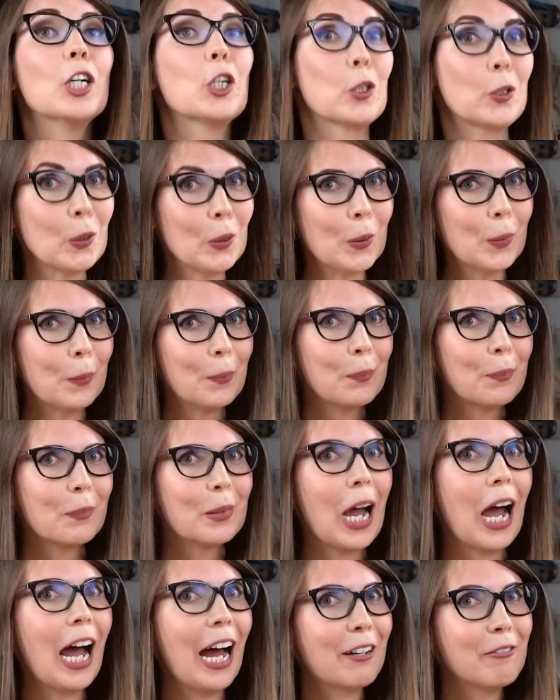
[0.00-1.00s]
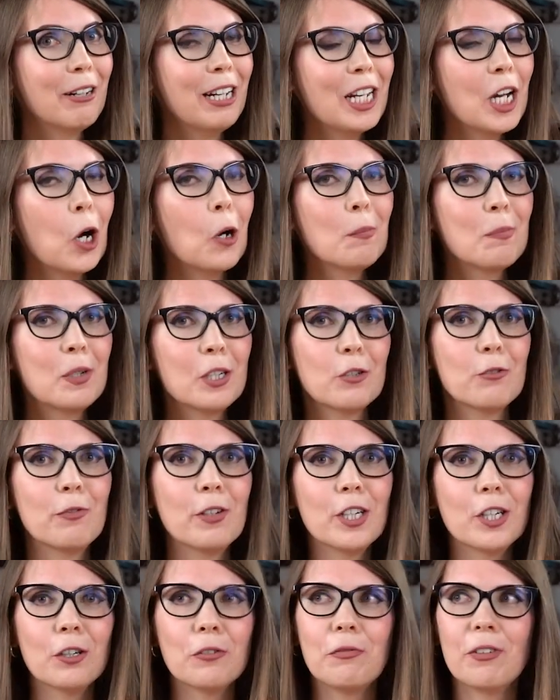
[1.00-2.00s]
So I really hope this
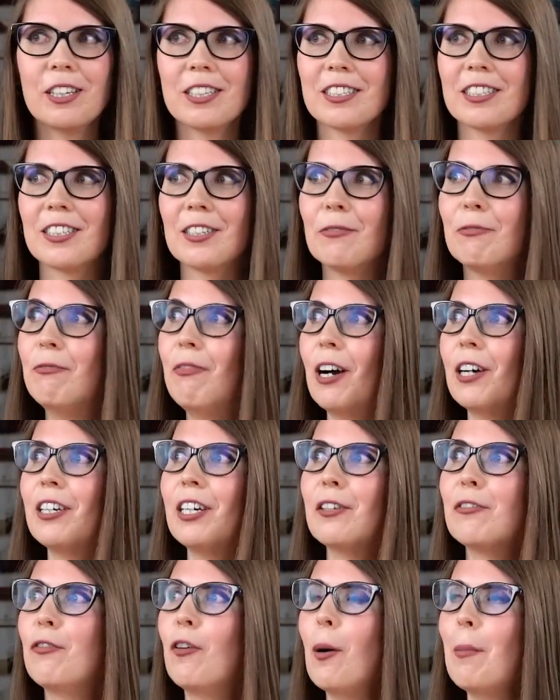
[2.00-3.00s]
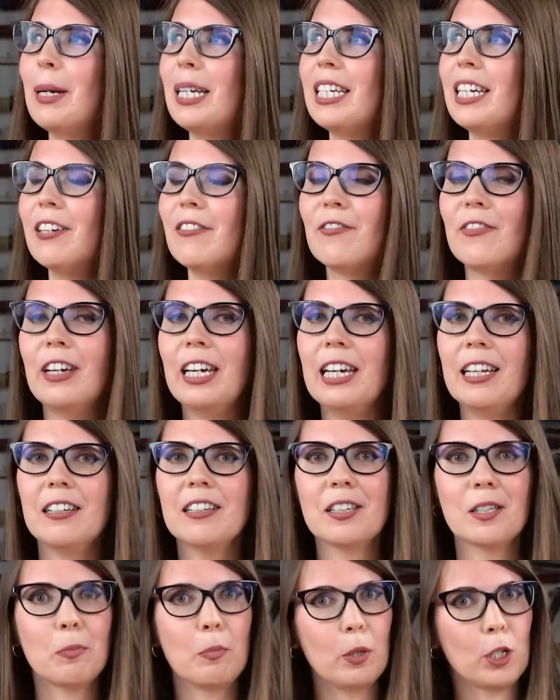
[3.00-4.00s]
video was very informative
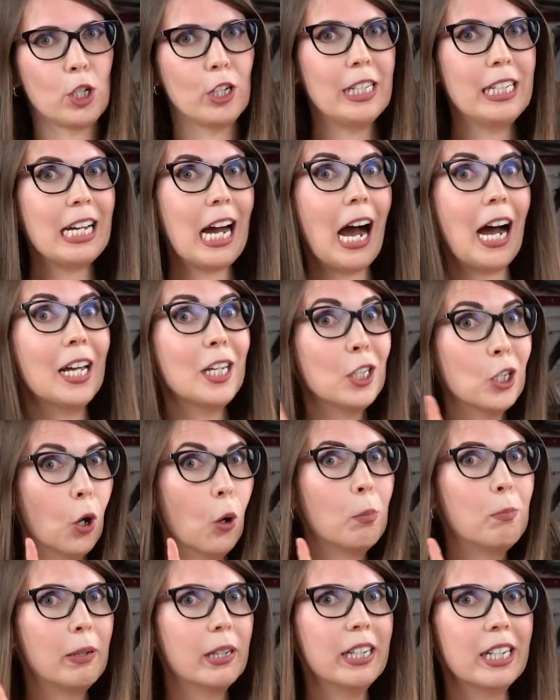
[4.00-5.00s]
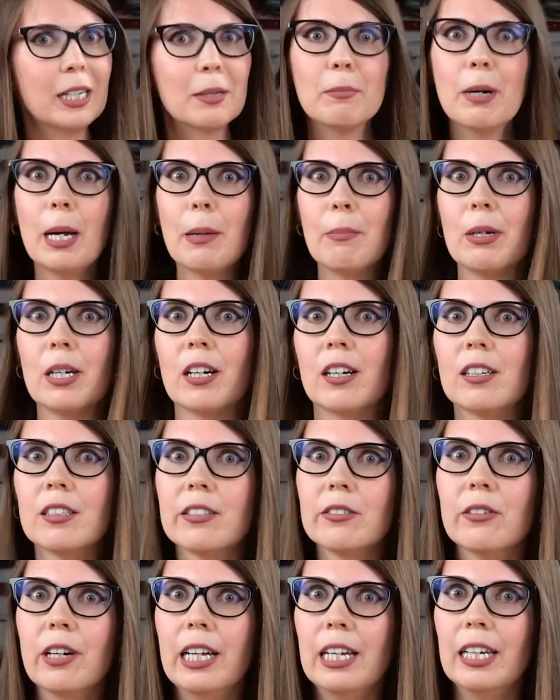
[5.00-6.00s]
and especially eye-opening, maybe
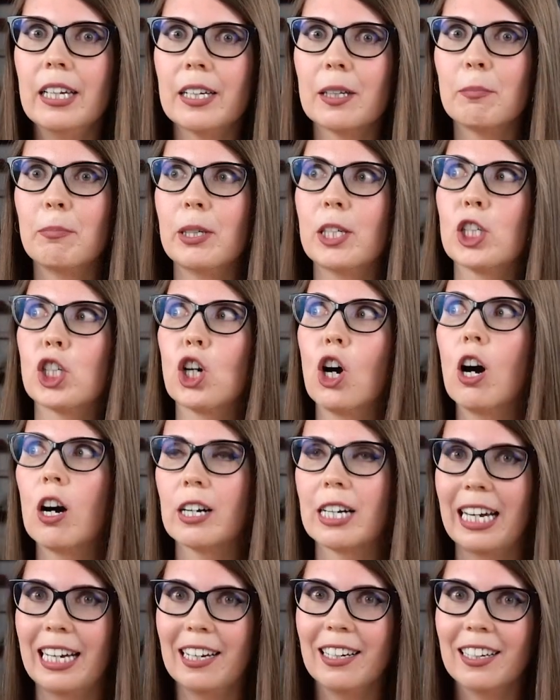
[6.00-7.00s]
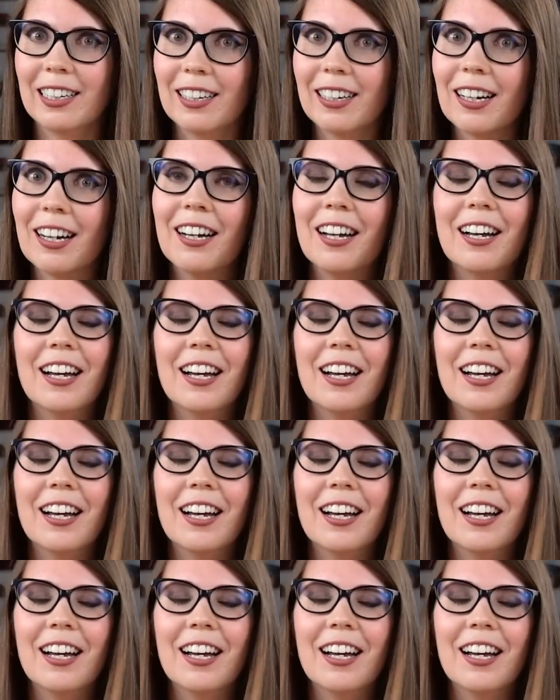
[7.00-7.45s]
also a little bit shocking.